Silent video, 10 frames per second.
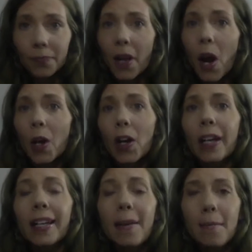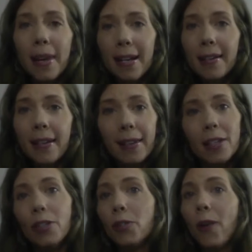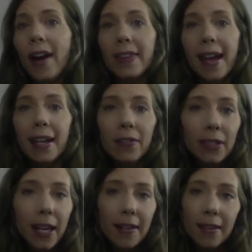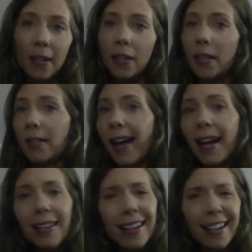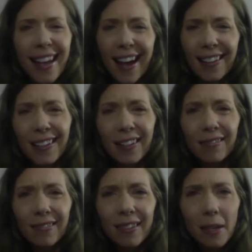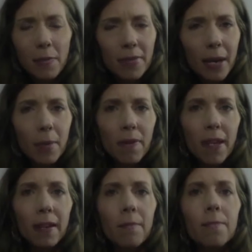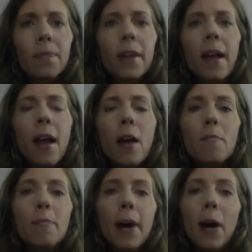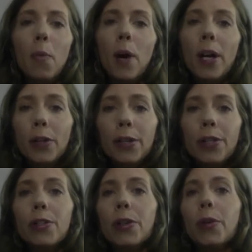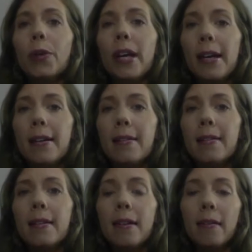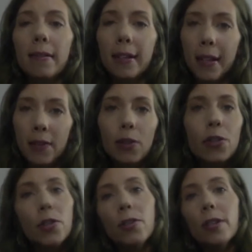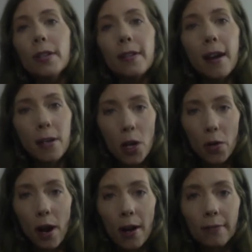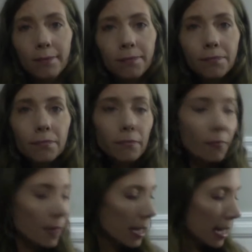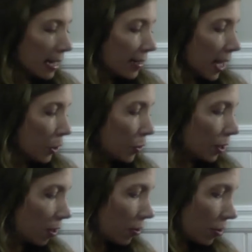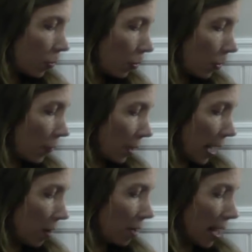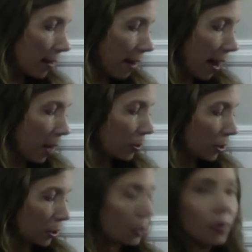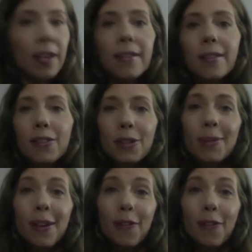are an amazing thing to do at the end of a lesson. It's kind of like an exit slip type of thing. But what you can do is give your students a note card. Now you can also print one out, and I will include this. There's going to be a